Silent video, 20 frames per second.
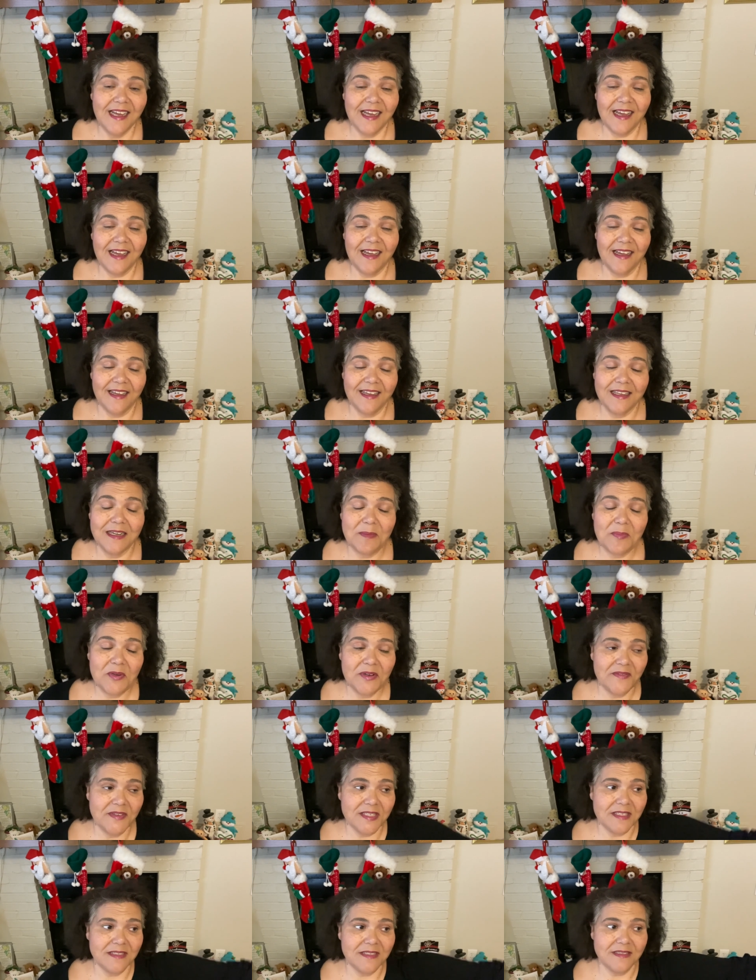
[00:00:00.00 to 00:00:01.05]
in a
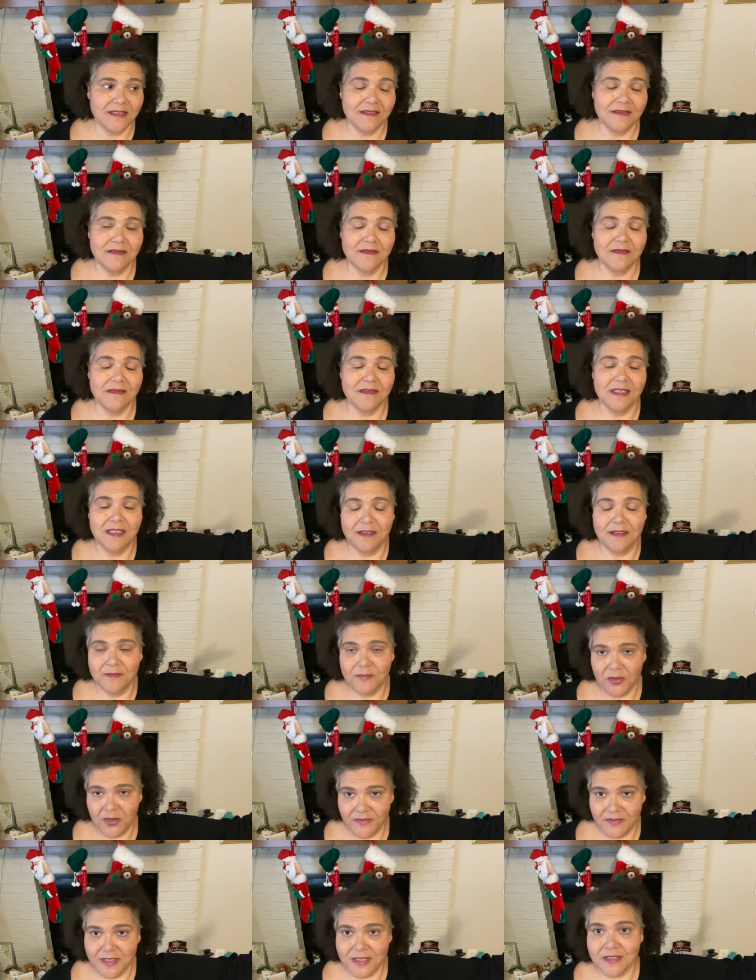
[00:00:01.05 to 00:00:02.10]
previous
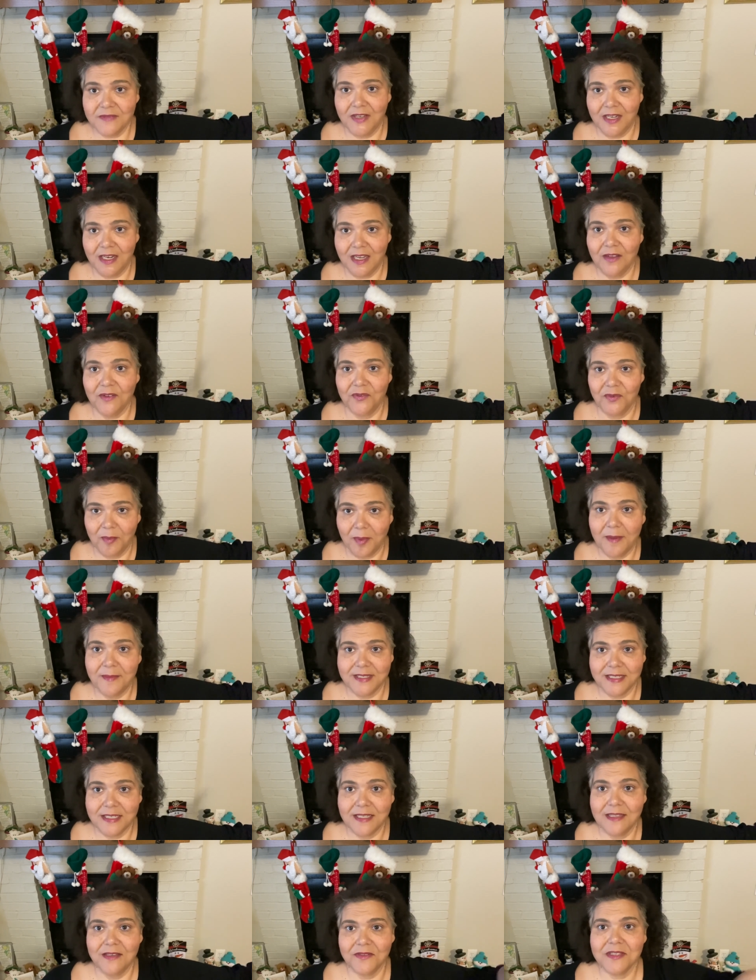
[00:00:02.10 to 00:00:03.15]
video. You'll probably
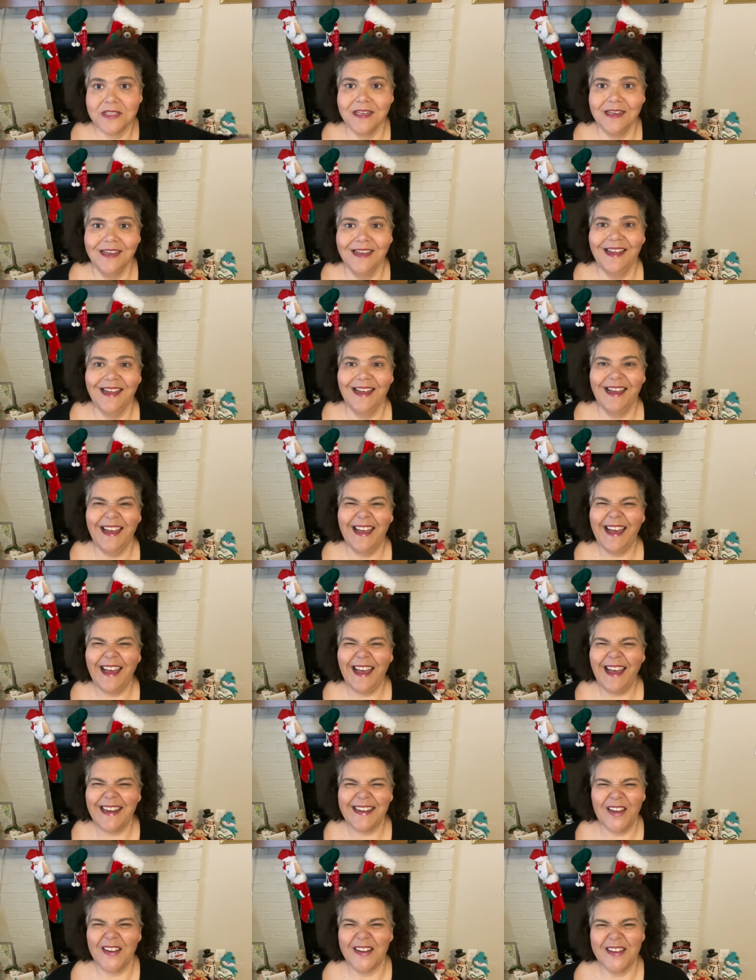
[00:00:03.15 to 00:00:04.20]
see those.
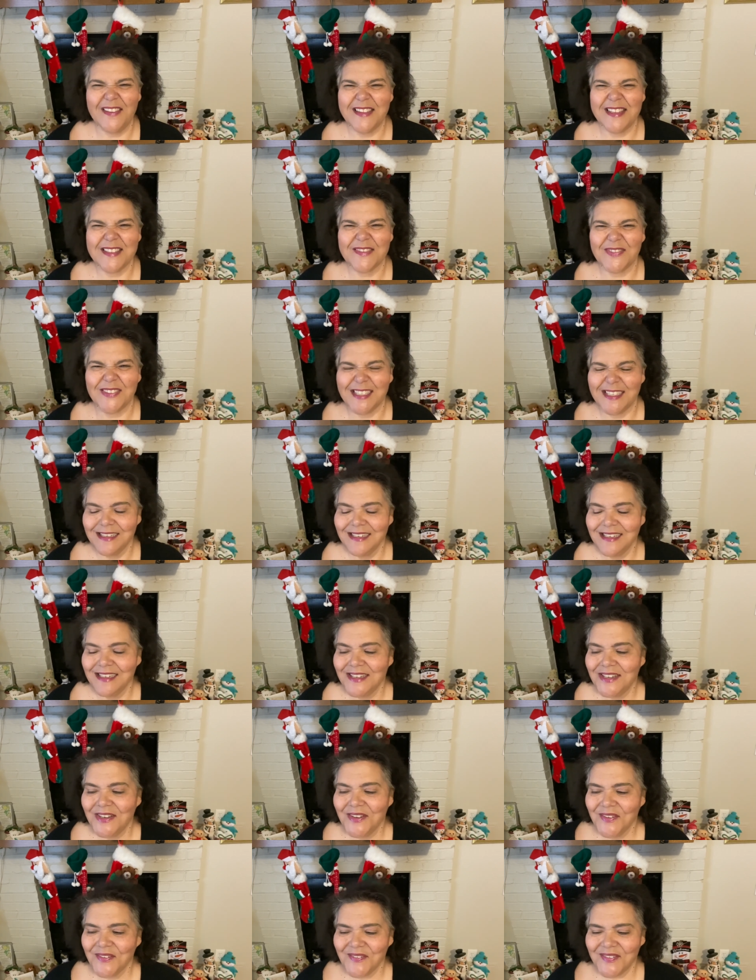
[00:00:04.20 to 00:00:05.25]
Not in this one.
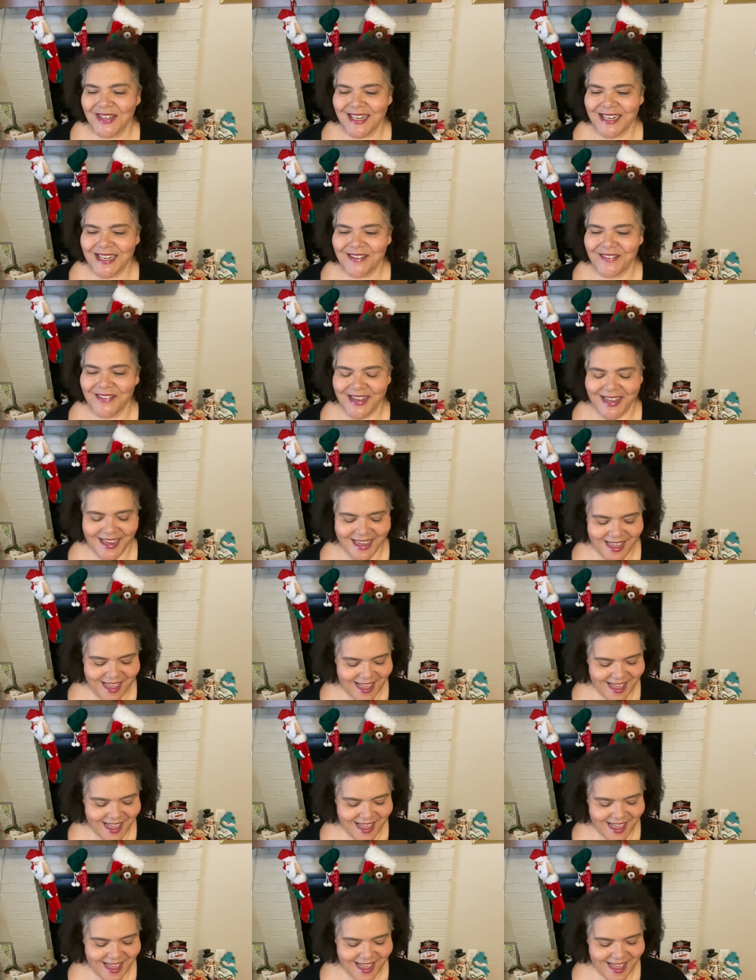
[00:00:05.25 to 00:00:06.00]
But anyway,